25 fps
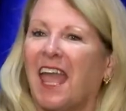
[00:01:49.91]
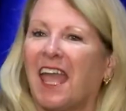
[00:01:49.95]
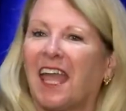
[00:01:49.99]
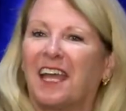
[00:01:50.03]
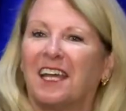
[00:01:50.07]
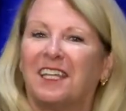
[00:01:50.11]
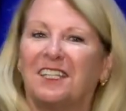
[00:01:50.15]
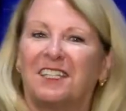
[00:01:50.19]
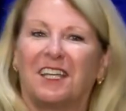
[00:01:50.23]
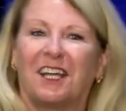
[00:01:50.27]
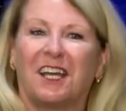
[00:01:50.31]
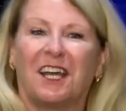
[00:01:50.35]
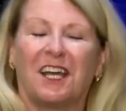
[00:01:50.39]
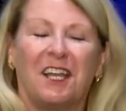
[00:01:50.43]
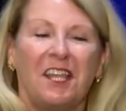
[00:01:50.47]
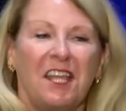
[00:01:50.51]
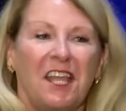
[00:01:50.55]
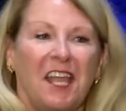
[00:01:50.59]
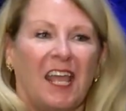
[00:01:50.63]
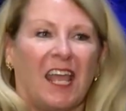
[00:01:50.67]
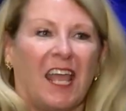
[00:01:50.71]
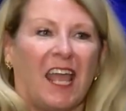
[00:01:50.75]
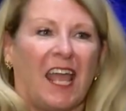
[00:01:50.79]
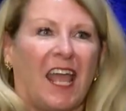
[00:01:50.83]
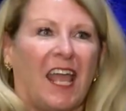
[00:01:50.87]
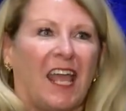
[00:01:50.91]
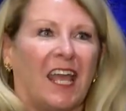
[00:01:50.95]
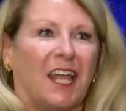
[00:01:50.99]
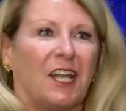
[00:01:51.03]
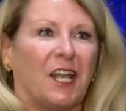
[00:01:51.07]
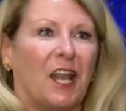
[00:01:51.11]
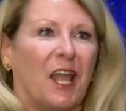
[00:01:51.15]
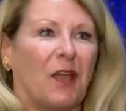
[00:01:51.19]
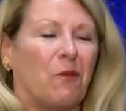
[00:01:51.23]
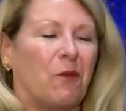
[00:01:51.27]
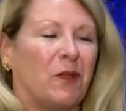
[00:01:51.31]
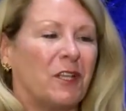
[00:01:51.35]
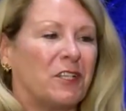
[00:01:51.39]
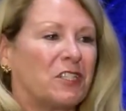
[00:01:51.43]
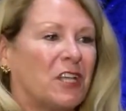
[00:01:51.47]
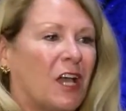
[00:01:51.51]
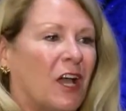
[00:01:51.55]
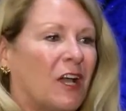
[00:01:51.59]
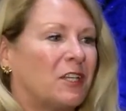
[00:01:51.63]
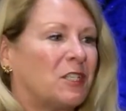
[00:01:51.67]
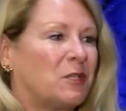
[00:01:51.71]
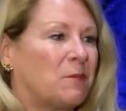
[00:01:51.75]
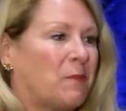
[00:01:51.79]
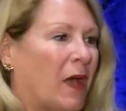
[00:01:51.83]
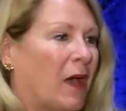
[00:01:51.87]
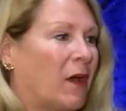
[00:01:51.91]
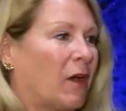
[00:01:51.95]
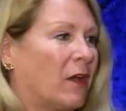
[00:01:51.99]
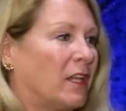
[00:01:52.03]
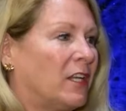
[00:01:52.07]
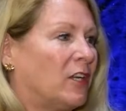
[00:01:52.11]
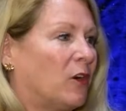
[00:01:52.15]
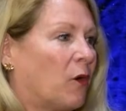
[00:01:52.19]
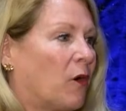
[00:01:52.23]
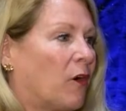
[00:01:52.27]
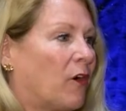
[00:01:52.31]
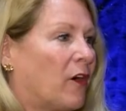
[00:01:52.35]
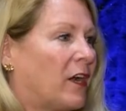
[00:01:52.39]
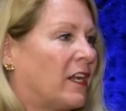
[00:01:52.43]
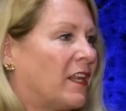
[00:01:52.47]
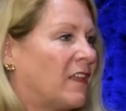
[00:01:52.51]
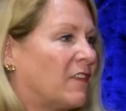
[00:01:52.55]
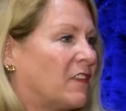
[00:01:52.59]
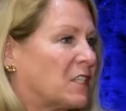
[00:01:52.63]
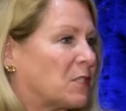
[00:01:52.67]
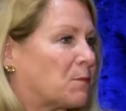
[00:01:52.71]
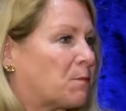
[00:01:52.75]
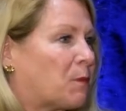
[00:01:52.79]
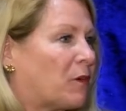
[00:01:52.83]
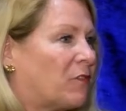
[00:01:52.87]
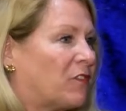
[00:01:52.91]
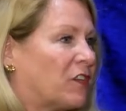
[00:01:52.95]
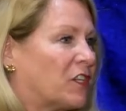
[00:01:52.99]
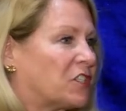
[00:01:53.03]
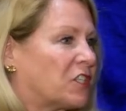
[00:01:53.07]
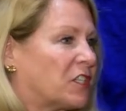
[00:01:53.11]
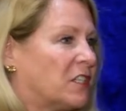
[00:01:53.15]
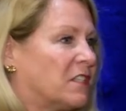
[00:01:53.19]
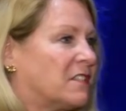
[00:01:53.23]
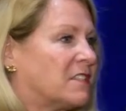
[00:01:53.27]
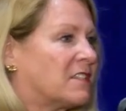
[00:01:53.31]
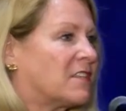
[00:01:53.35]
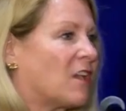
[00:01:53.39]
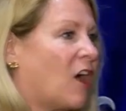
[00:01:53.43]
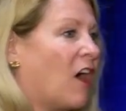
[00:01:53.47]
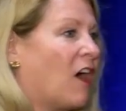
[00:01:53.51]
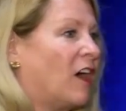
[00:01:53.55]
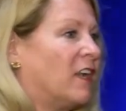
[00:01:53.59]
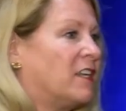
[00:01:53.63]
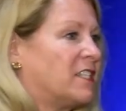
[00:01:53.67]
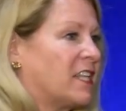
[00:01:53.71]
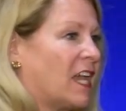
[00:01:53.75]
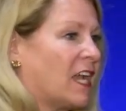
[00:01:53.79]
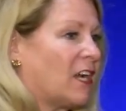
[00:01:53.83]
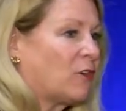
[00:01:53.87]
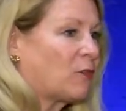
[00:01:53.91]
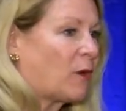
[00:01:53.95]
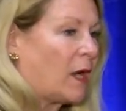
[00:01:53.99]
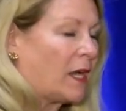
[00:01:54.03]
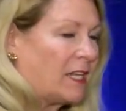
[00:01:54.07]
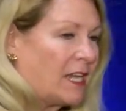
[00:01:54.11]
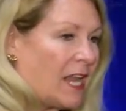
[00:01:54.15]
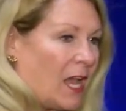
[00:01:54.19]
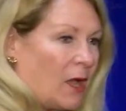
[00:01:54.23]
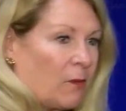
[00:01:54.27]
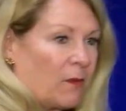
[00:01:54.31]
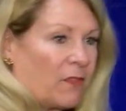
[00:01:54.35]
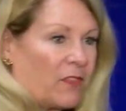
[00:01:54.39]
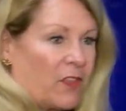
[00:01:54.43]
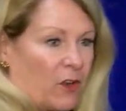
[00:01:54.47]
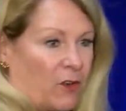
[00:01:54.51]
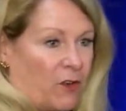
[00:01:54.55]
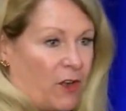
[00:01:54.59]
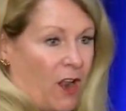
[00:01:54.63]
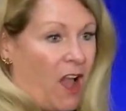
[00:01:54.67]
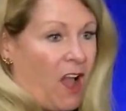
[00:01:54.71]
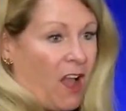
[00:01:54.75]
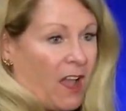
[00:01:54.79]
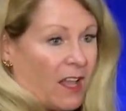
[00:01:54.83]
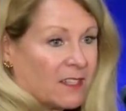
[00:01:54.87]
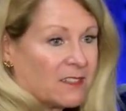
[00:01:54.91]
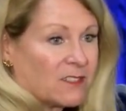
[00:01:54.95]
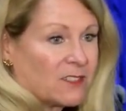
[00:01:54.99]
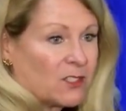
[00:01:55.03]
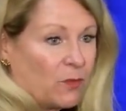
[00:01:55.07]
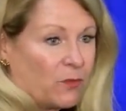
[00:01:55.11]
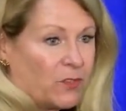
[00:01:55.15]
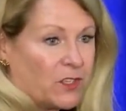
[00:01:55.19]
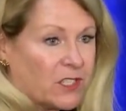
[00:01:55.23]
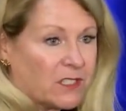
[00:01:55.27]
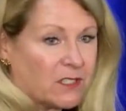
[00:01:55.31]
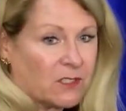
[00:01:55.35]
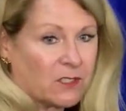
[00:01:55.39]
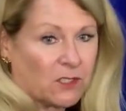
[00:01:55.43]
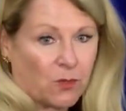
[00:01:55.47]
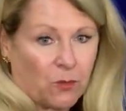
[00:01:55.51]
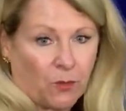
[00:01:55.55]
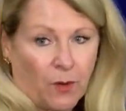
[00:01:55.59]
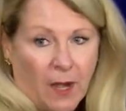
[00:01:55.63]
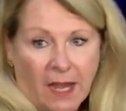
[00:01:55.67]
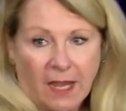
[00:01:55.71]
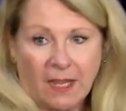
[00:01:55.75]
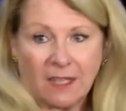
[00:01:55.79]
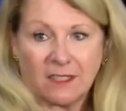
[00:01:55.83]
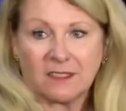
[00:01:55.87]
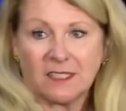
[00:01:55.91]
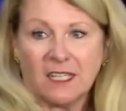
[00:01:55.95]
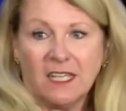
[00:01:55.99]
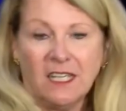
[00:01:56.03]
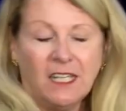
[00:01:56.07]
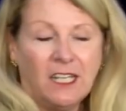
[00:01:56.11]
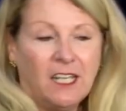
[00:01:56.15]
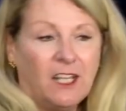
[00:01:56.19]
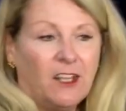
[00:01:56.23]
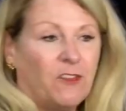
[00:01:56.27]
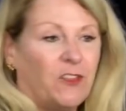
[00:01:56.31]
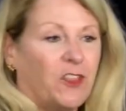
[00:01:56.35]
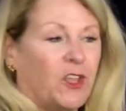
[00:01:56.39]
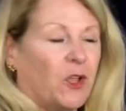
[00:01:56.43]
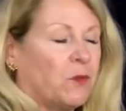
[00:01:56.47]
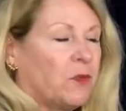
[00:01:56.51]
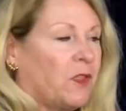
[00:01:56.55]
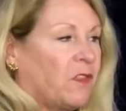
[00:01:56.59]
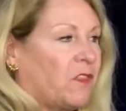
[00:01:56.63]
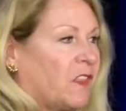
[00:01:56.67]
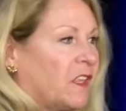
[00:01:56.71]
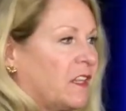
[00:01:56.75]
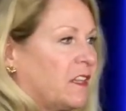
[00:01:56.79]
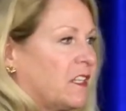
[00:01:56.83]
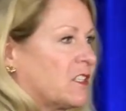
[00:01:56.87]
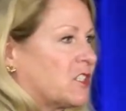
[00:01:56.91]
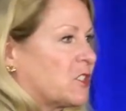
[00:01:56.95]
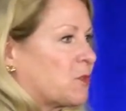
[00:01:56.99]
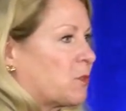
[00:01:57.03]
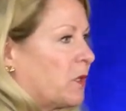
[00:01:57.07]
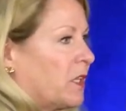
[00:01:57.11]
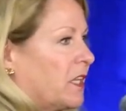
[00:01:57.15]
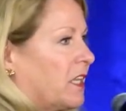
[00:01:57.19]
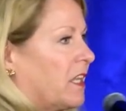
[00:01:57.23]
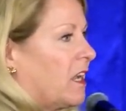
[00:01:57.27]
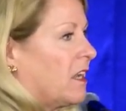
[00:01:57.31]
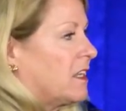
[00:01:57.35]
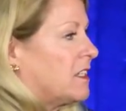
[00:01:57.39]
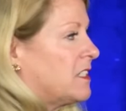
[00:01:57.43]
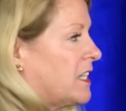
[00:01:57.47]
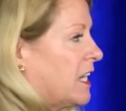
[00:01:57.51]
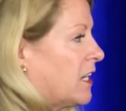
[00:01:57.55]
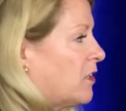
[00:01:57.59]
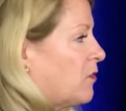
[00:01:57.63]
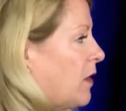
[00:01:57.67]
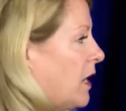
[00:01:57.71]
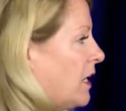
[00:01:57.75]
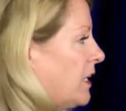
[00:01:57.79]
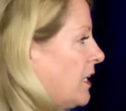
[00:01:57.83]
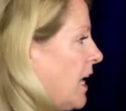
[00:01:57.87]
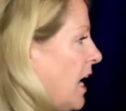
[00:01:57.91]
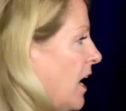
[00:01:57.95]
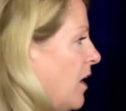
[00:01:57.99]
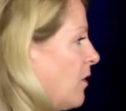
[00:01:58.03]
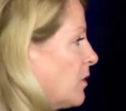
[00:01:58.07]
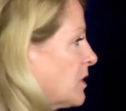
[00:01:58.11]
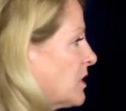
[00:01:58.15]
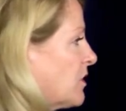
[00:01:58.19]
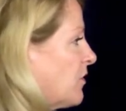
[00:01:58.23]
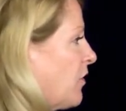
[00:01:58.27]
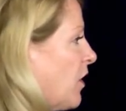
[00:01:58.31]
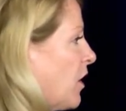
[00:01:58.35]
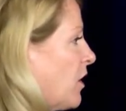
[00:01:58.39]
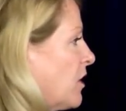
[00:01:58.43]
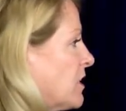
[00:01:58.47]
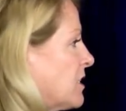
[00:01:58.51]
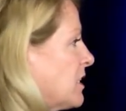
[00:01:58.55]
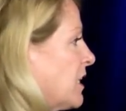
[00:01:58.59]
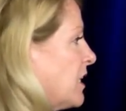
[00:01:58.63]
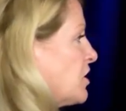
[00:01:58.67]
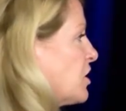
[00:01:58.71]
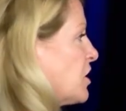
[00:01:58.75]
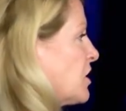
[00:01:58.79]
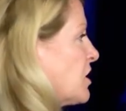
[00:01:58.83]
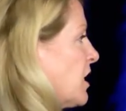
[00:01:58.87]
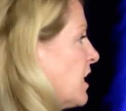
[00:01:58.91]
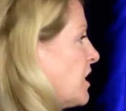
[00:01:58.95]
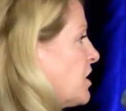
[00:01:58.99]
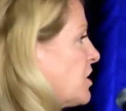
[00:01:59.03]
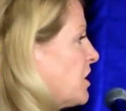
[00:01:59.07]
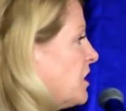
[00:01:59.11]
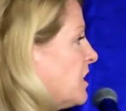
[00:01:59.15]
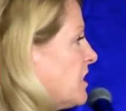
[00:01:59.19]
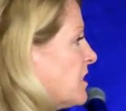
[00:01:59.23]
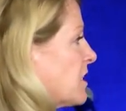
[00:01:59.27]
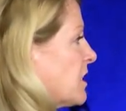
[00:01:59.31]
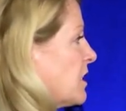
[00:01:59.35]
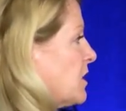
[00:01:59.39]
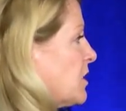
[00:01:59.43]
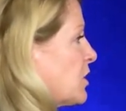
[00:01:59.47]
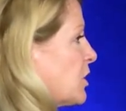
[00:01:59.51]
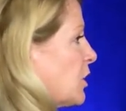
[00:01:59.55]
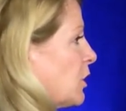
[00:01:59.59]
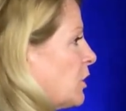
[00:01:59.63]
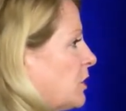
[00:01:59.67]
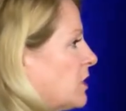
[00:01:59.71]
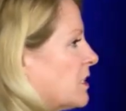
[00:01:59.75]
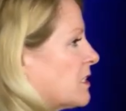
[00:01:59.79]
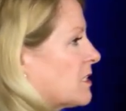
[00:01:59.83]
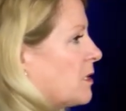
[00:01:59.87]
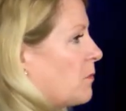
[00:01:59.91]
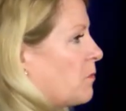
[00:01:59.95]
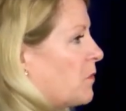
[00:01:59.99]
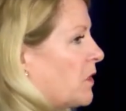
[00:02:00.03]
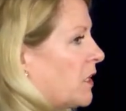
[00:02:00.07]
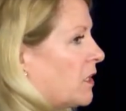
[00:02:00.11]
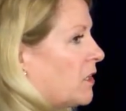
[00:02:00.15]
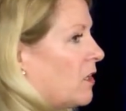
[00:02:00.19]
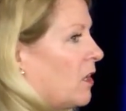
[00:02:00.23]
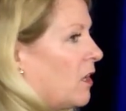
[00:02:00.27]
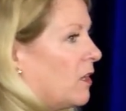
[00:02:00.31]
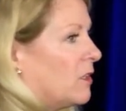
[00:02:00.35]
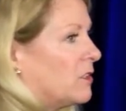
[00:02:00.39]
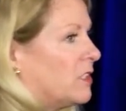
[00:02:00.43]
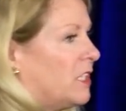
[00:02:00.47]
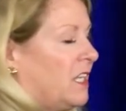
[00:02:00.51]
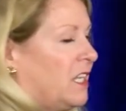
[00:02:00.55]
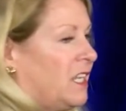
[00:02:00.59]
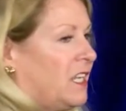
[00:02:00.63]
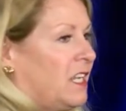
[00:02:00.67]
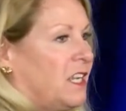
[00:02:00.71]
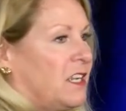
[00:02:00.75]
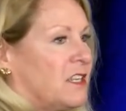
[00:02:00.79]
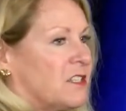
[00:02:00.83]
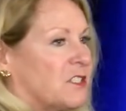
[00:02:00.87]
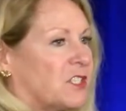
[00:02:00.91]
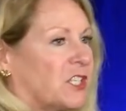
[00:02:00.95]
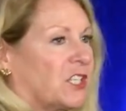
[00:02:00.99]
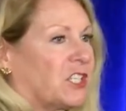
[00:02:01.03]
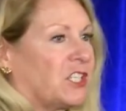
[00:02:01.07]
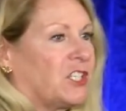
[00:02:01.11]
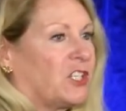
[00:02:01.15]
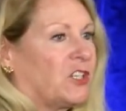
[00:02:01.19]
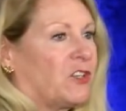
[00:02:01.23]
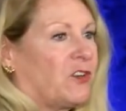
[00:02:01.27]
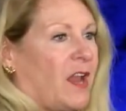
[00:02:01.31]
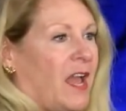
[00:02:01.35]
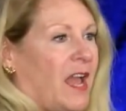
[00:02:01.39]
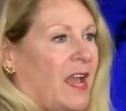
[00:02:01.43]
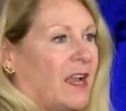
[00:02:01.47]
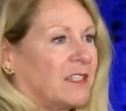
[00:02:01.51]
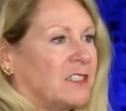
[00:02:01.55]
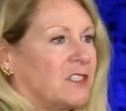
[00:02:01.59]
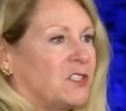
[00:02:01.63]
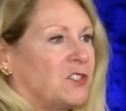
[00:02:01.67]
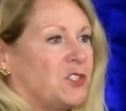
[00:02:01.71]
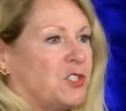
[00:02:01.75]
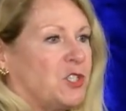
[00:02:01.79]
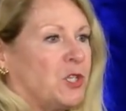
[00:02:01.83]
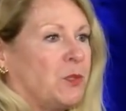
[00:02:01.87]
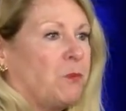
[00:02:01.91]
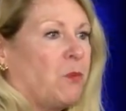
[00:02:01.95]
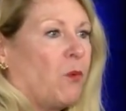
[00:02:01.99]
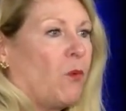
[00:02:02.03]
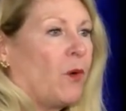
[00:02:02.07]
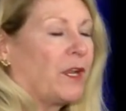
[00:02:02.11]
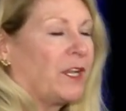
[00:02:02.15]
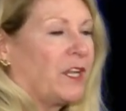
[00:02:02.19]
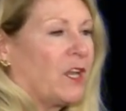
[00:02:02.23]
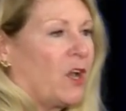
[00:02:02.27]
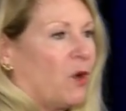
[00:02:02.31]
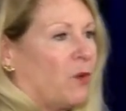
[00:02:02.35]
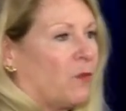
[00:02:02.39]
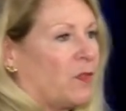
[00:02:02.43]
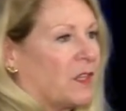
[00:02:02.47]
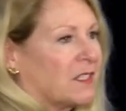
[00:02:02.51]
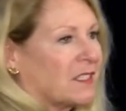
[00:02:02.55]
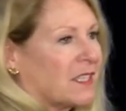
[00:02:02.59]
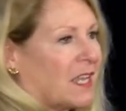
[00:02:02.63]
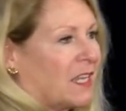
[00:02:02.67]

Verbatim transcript: and uh, and we talked about you know are any of these provisions on deck right now, and they're not. So this is great. The only thing that's really on deck right now, as far as legislation is concerned, is something called Secure Act 2.0. That's